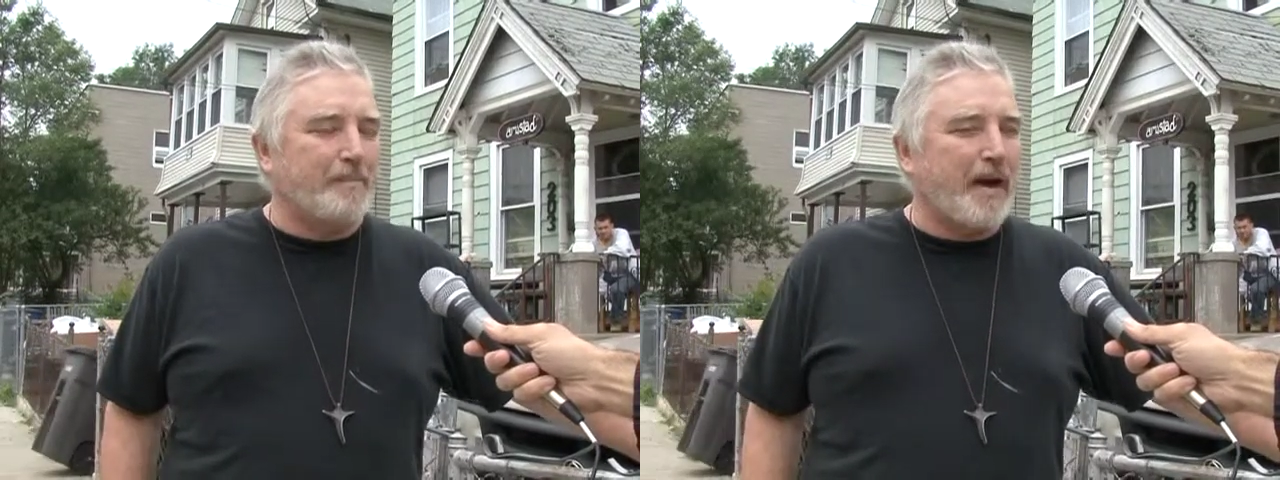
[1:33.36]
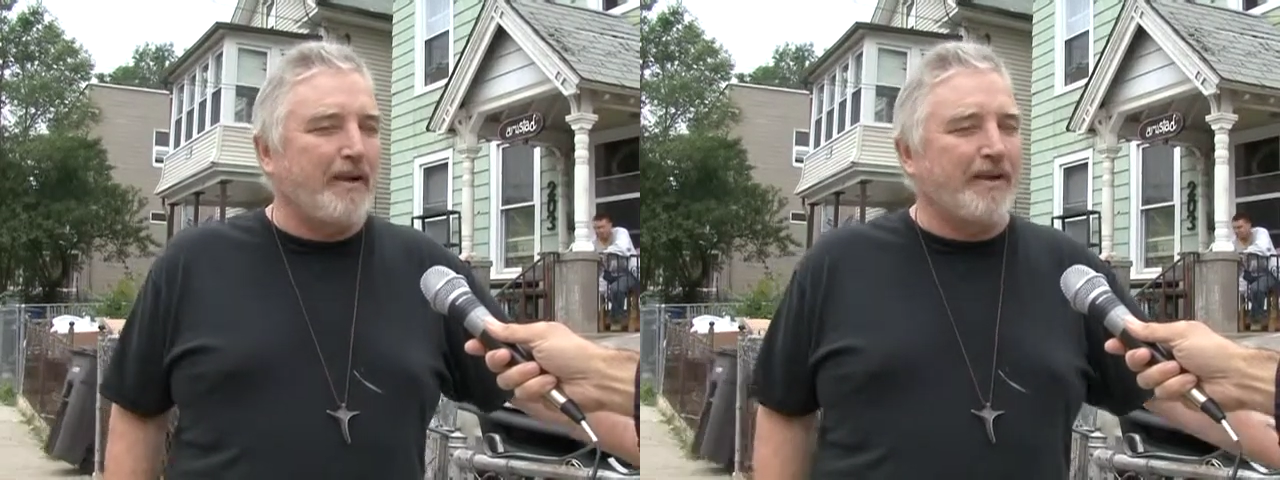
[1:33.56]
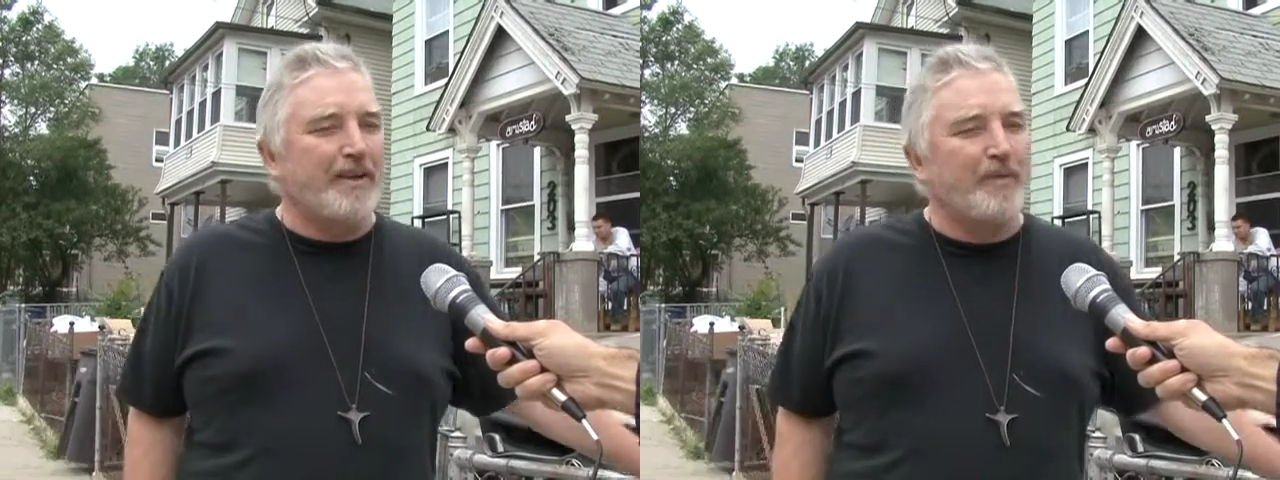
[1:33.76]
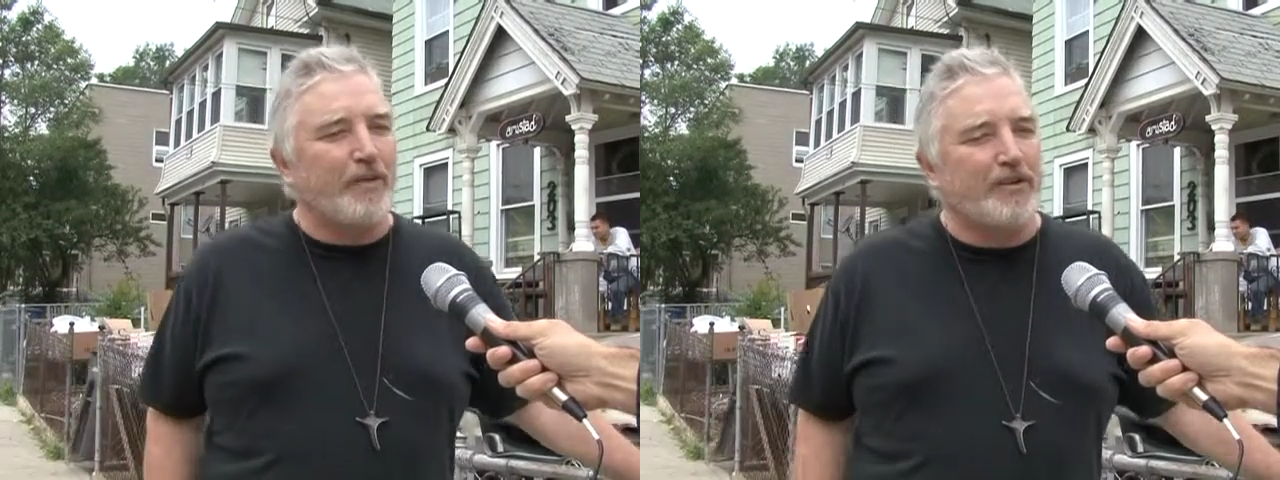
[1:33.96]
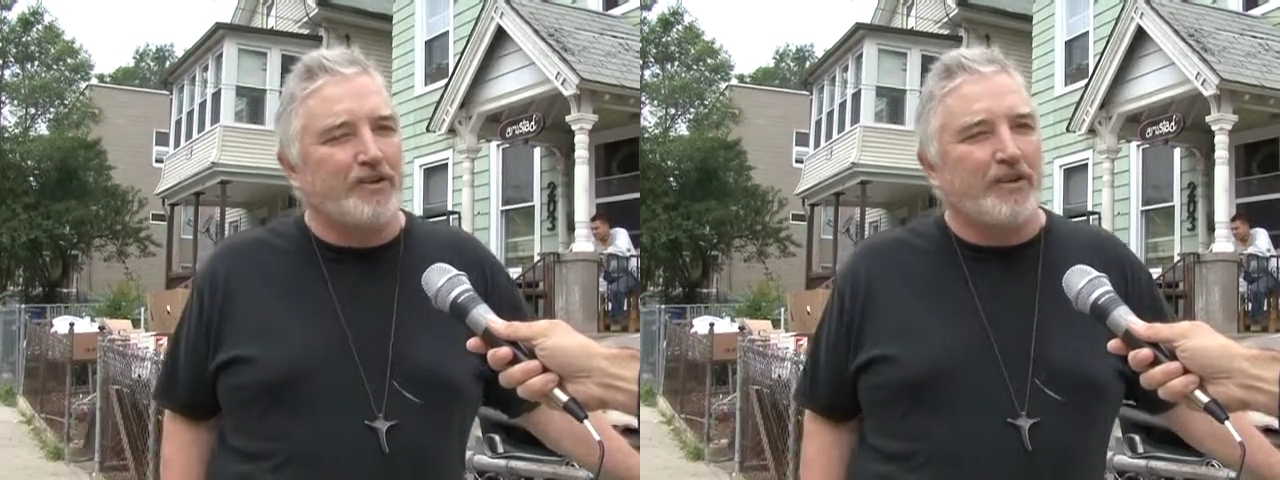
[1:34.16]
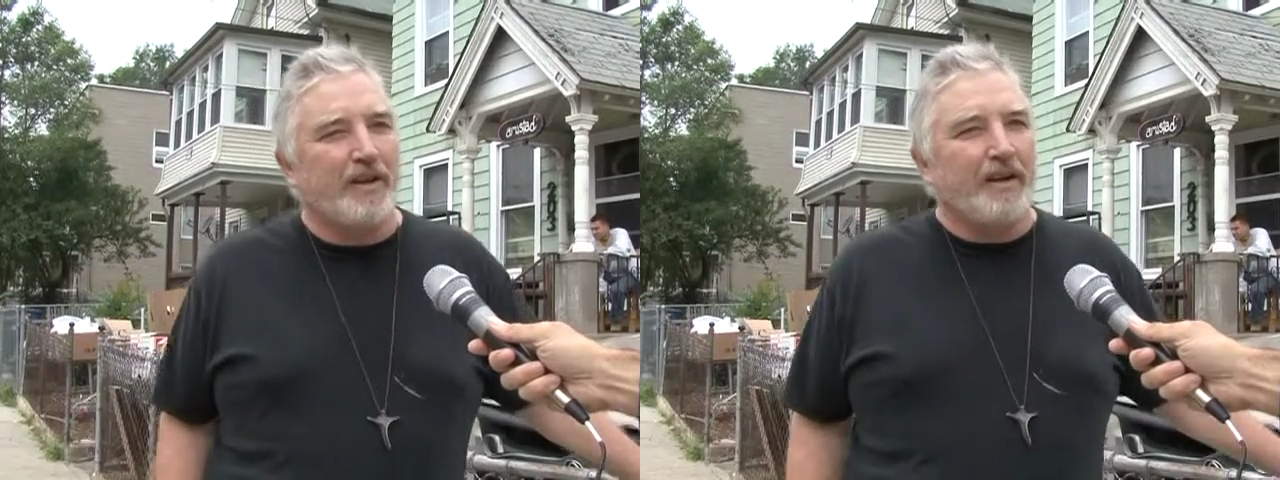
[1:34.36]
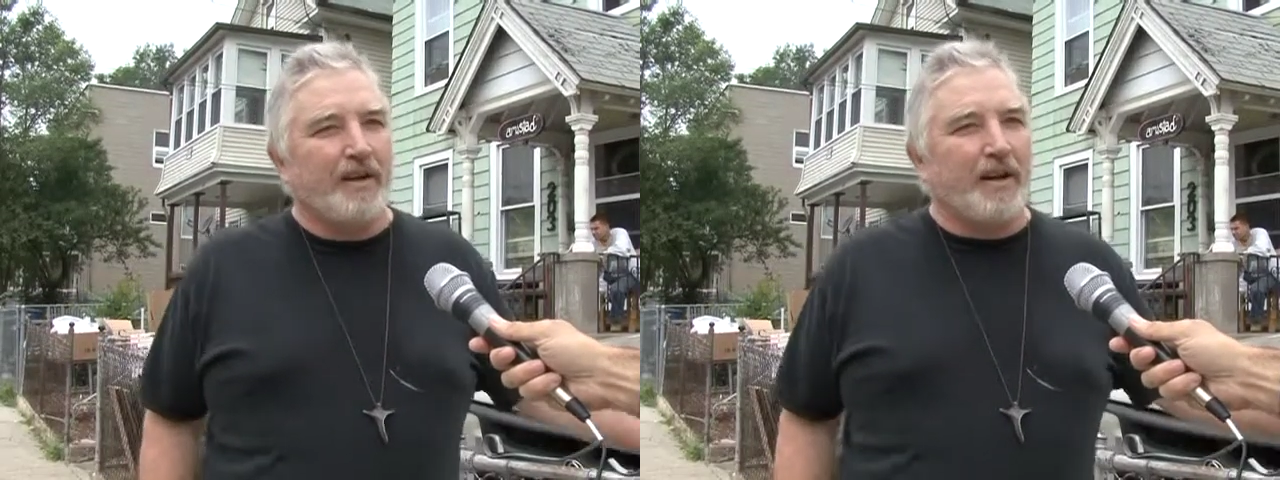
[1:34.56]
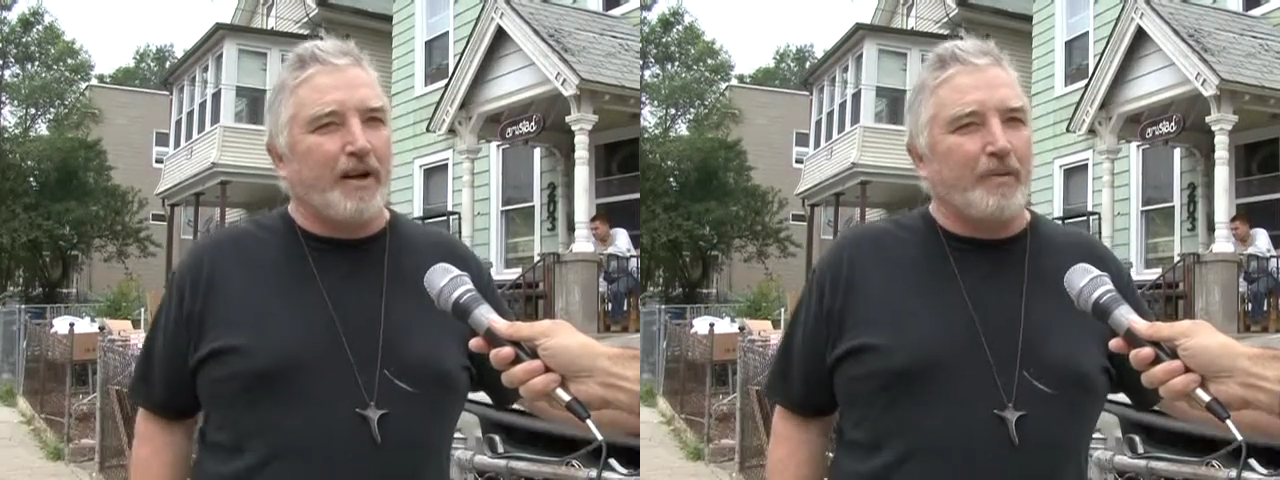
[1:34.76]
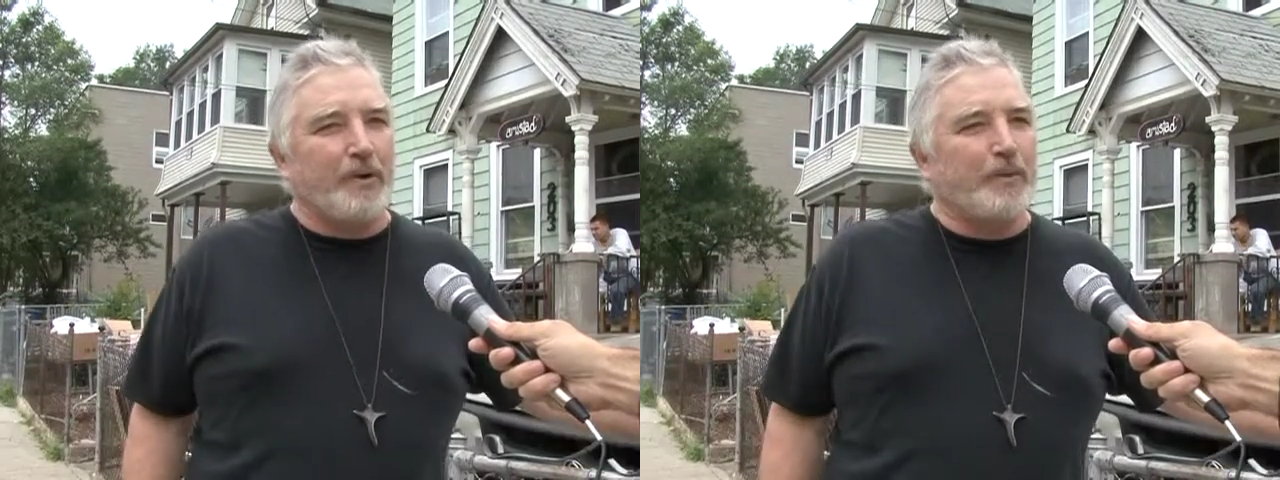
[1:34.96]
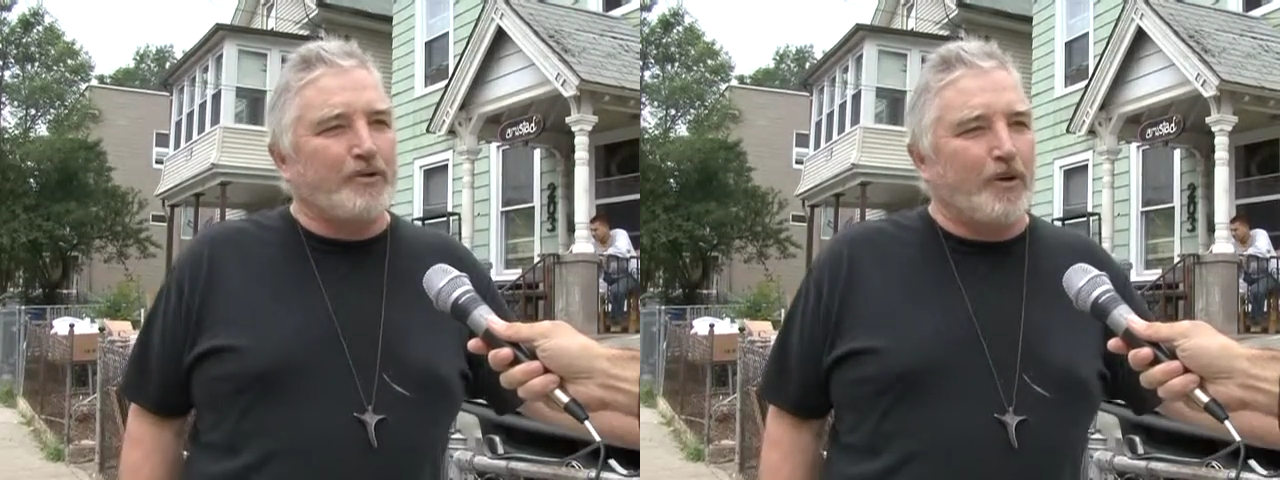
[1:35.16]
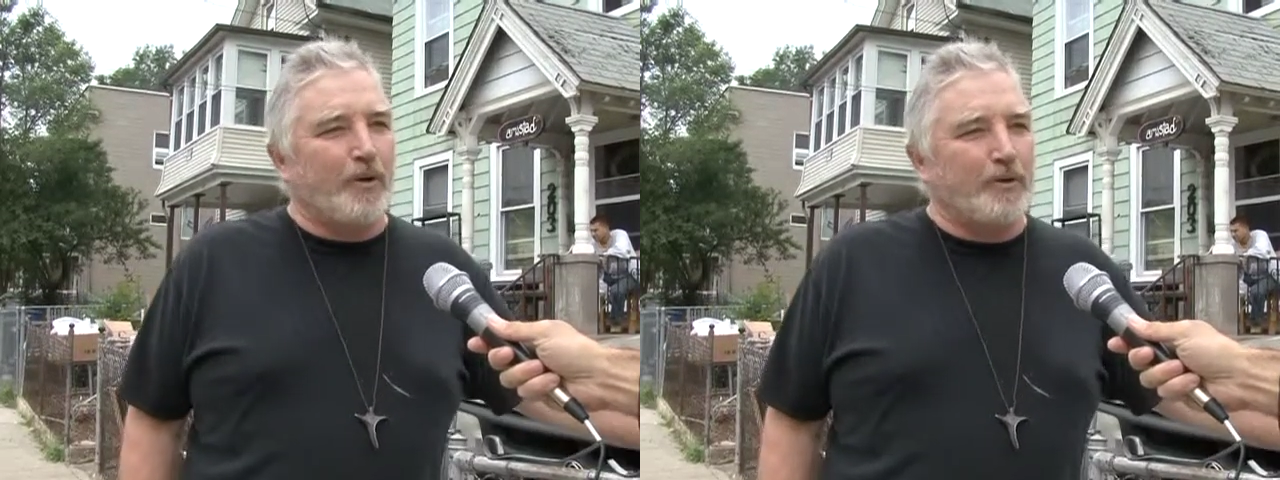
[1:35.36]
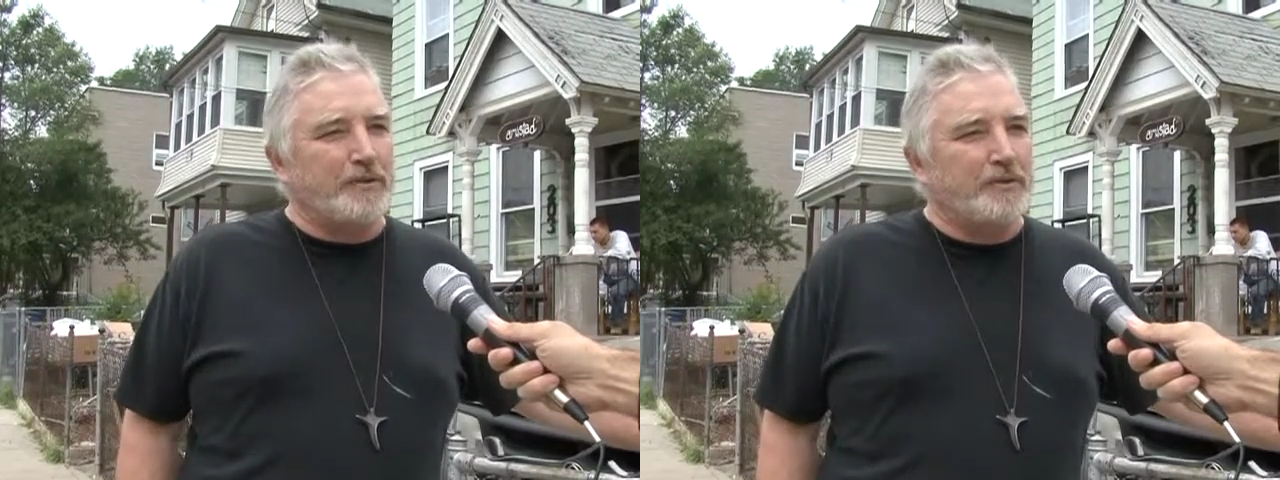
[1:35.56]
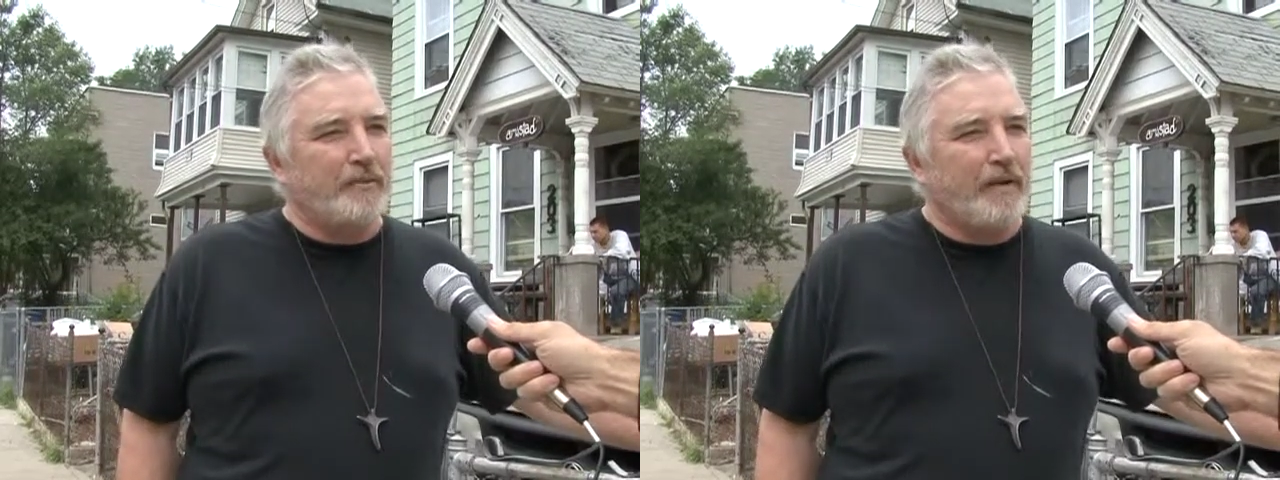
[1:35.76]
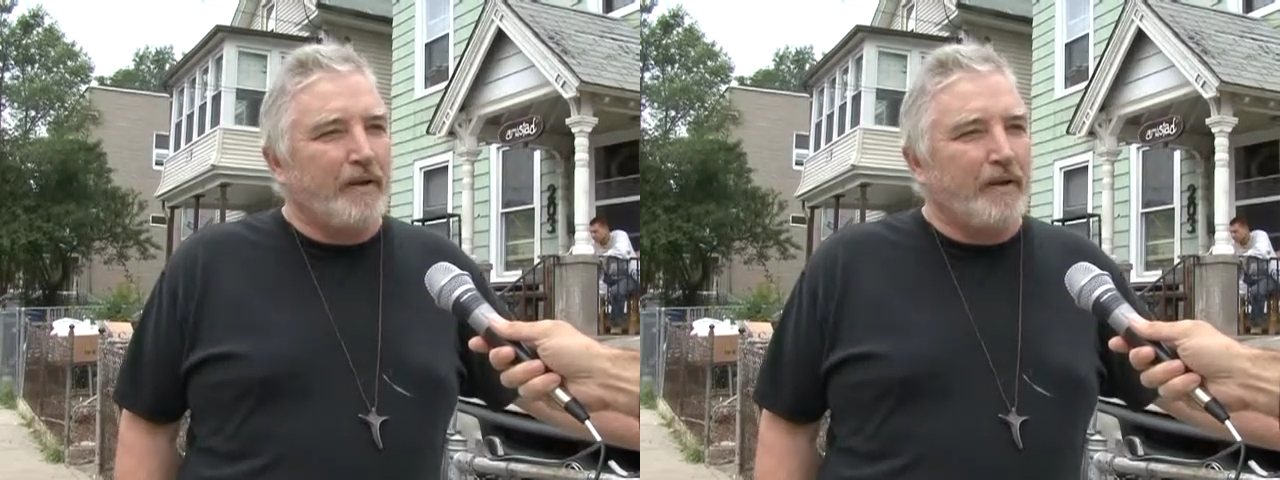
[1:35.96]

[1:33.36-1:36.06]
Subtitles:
mayor, in which we were told